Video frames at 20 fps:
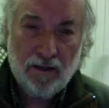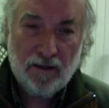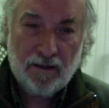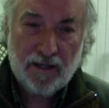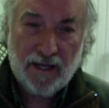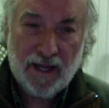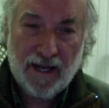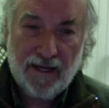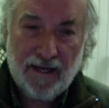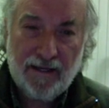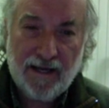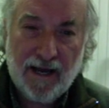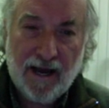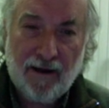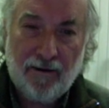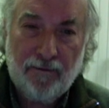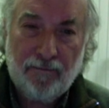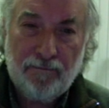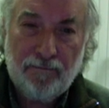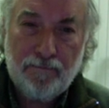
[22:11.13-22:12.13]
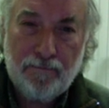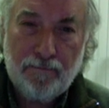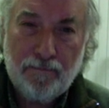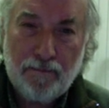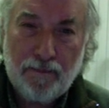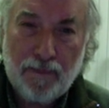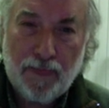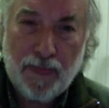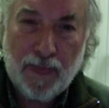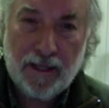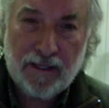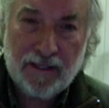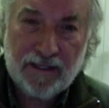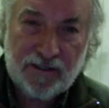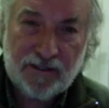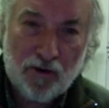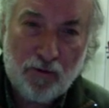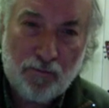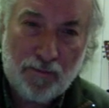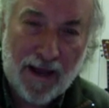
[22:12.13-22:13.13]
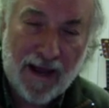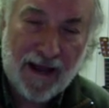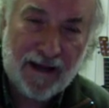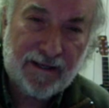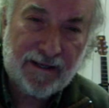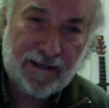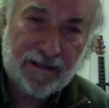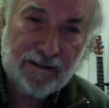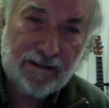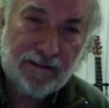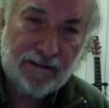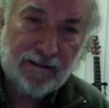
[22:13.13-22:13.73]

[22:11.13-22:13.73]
Okay, now, let's go back.